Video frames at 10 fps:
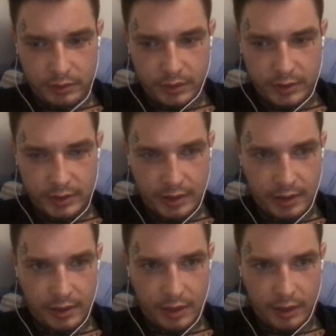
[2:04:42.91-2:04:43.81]

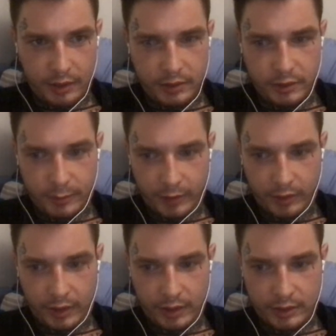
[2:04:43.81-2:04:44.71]
inside knowledge about gang